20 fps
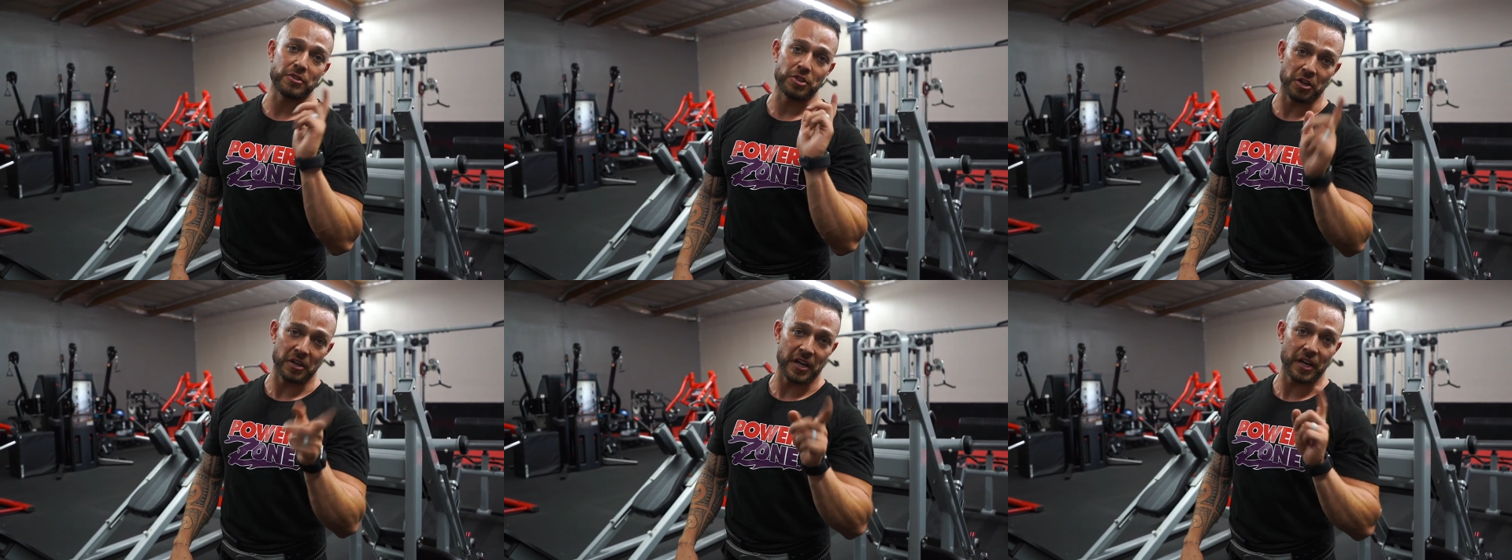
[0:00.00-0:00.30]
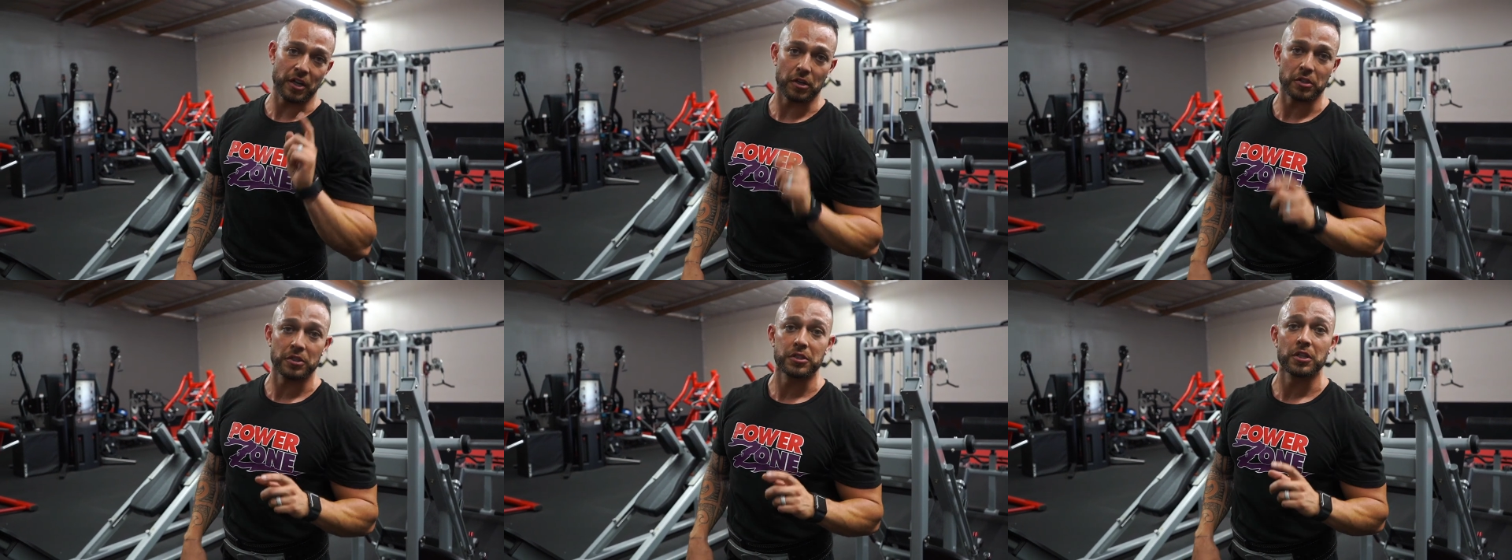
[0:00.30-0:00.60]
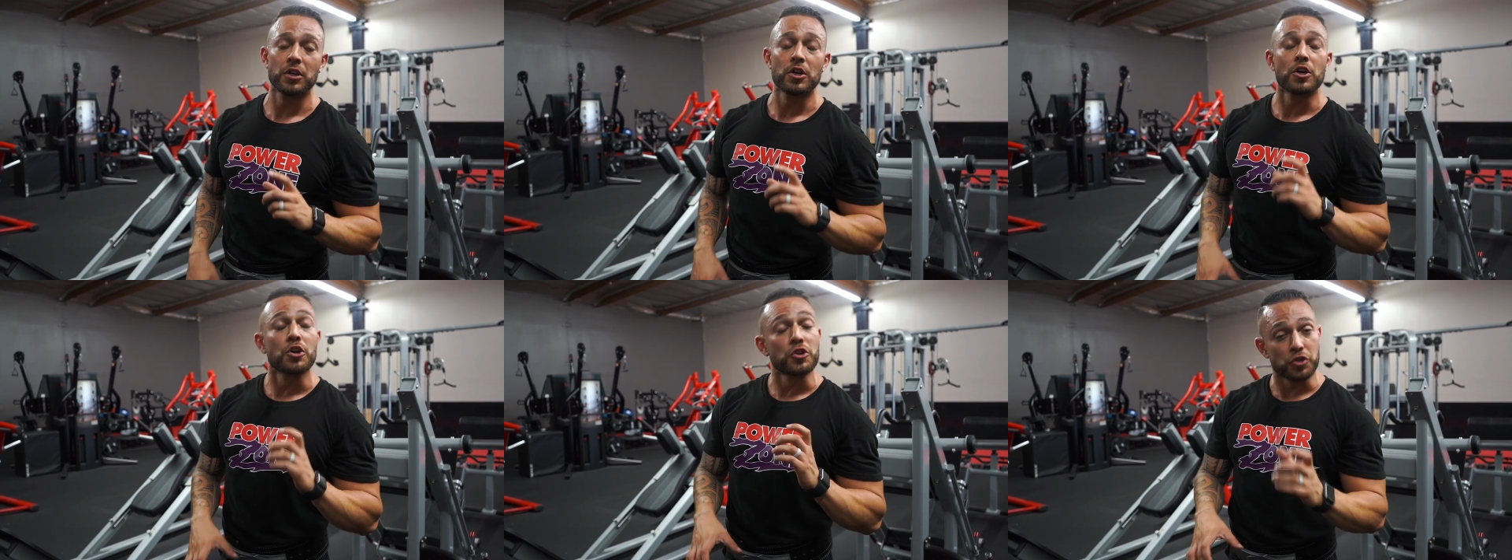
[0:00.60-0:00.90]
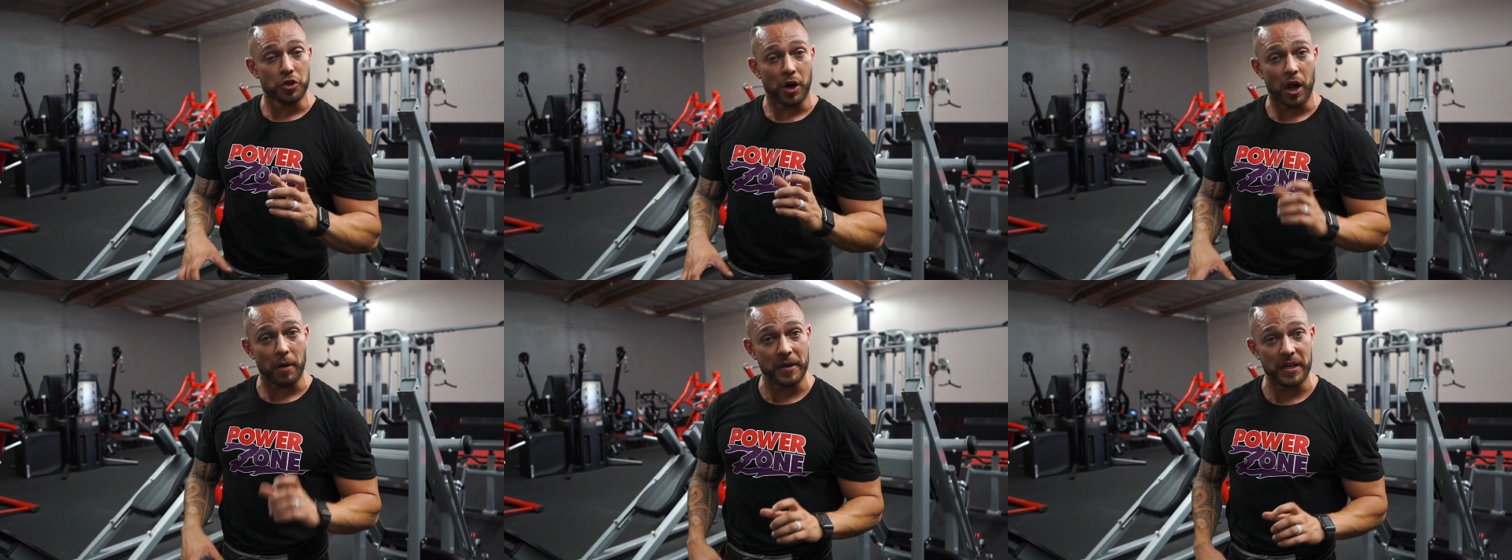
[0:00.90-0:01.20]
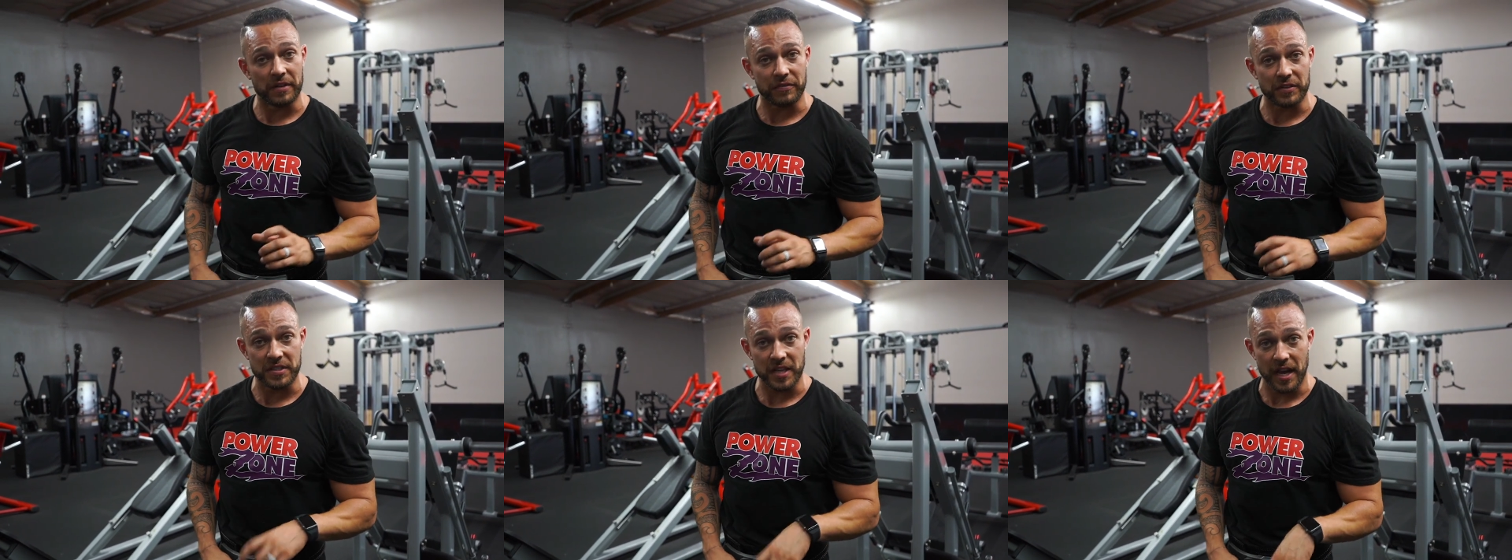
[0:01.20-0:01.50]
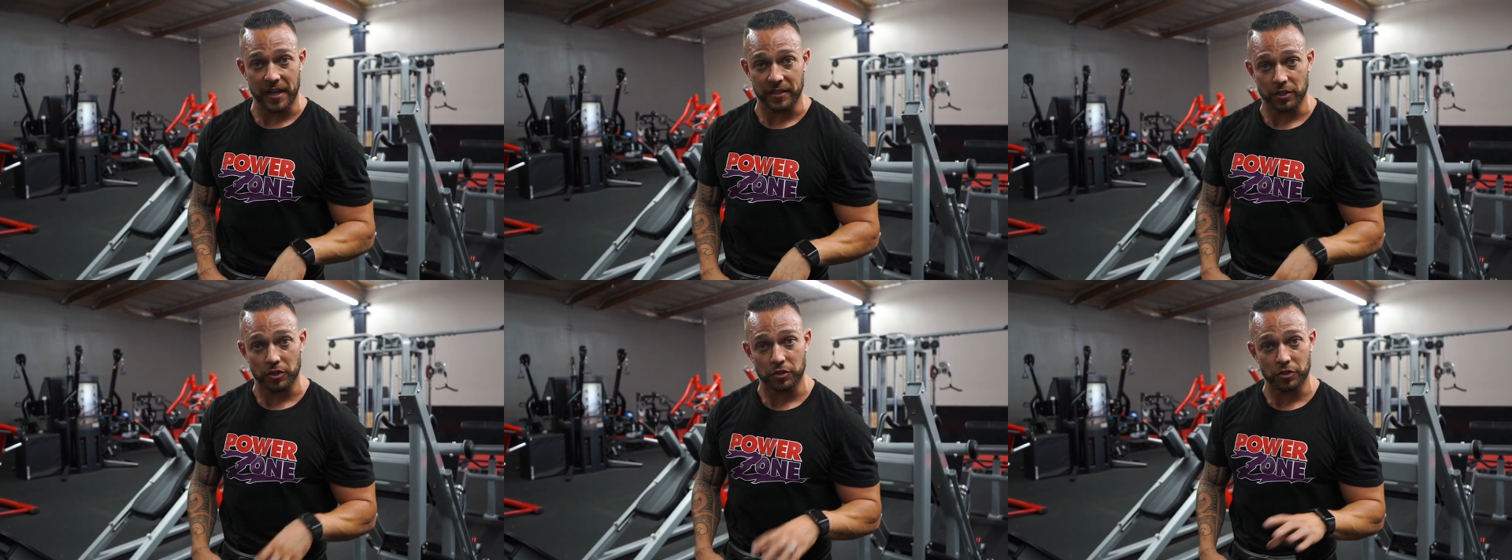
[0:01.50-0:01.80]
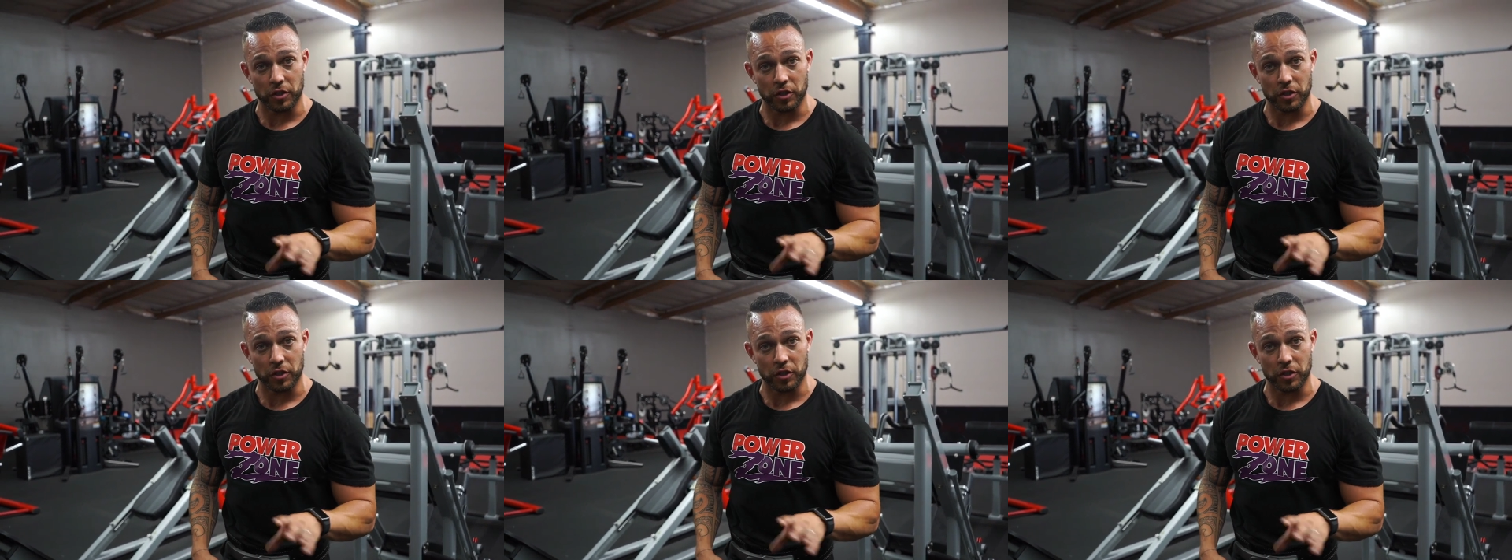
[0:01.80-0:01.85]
or your nickels should all be different sizes.